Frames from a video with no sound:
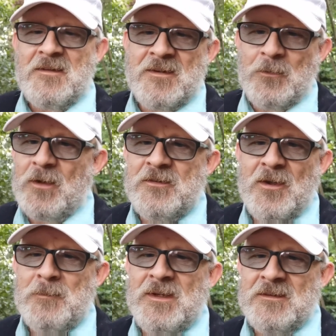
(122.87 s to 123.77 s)
I'll tell you what,
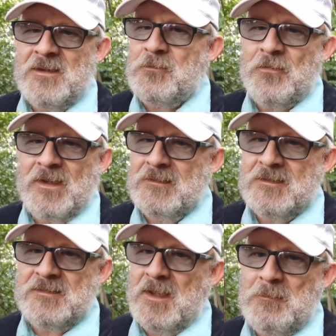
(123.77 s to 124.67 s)
timing is everything
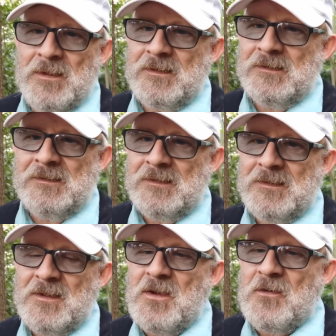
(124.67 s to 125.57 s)
in this game.
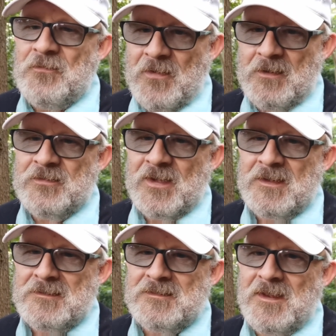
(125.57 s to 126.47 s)
5
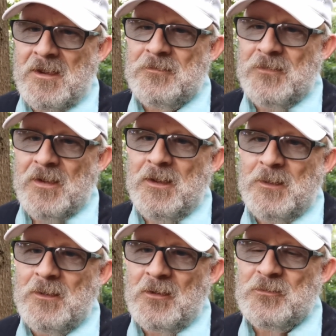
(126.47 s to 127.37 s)
seconds after
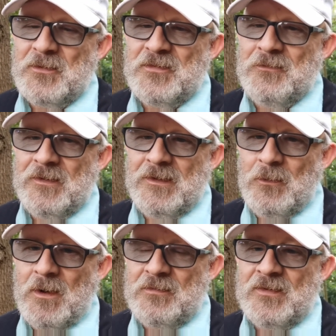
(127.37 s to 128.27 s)
I switched the
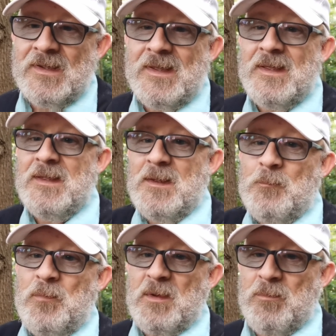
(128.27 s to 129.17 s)
video off,
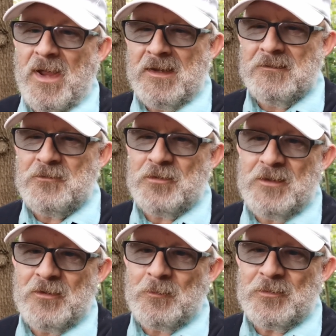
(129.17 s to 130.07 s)
big bang in the
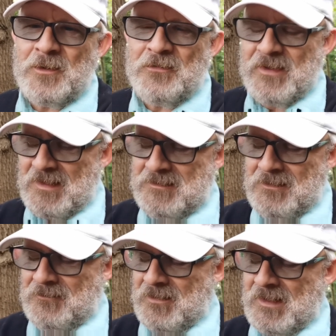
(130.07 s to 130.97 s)
treetops from off the
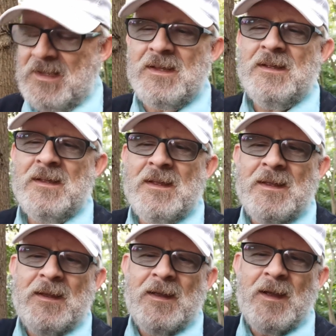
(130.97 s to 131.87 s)
18th tee,
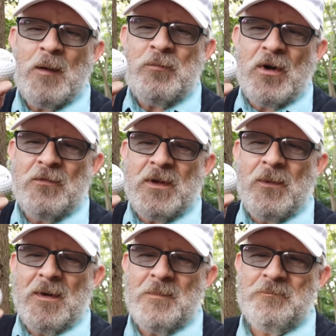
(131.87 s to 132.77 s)
a Pro
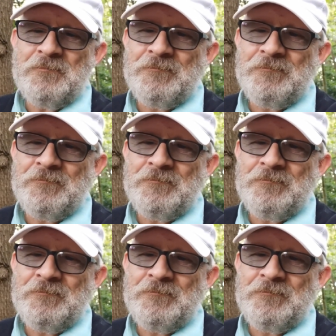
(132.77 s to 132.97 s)
V1.